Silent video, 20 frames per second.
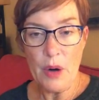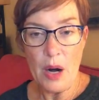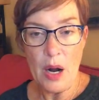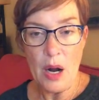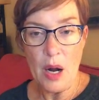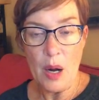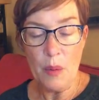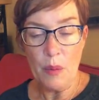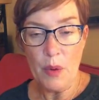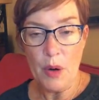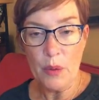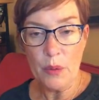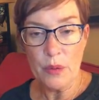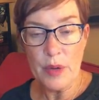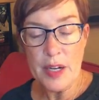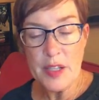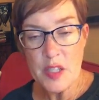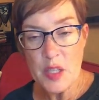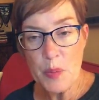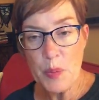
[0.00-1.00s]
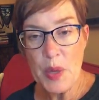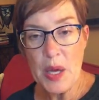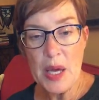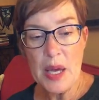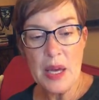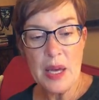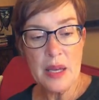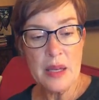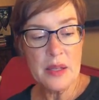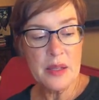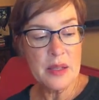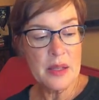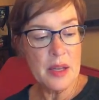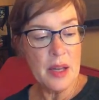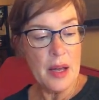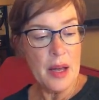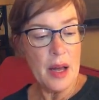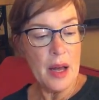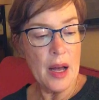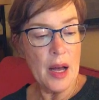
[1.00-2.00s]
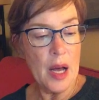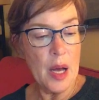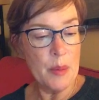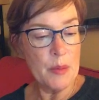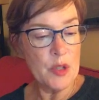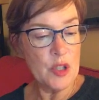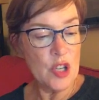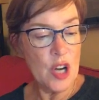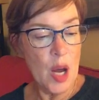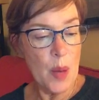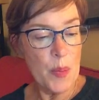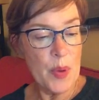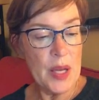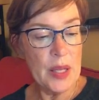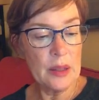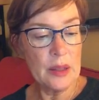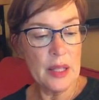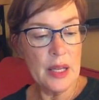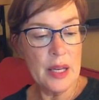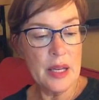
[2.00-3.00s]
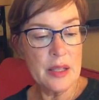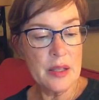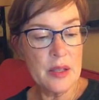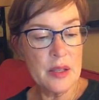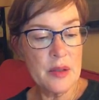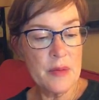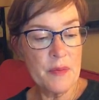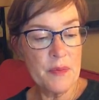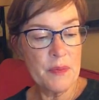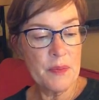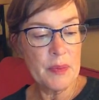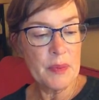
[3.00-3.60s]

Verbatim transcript: um, recipes, um, shopping lists,